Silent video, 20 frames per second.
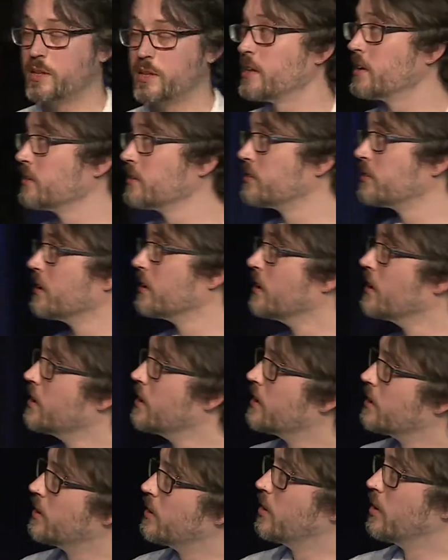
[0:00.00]
else,
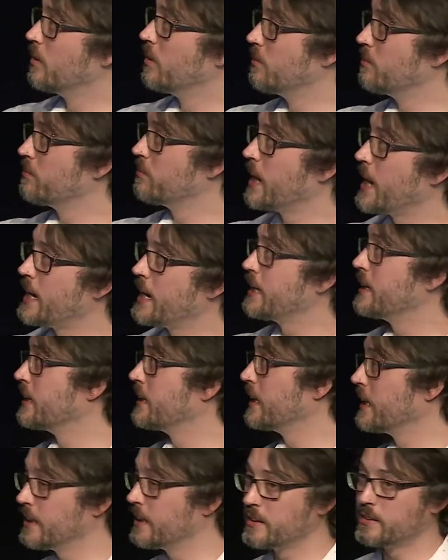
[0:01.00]
or A
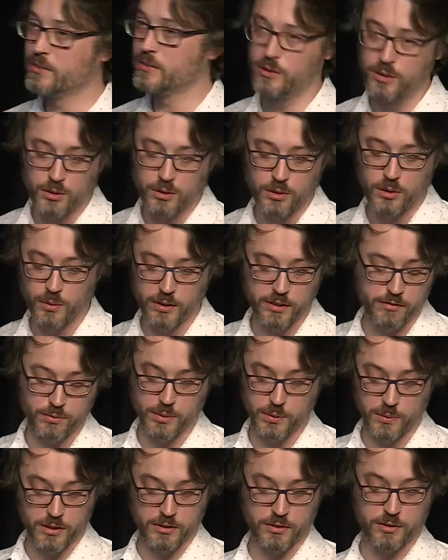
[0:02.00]
can eat it, or whatever
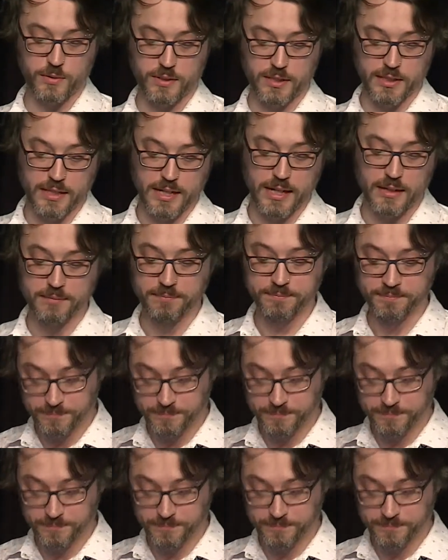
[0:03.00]
we want to do with it then.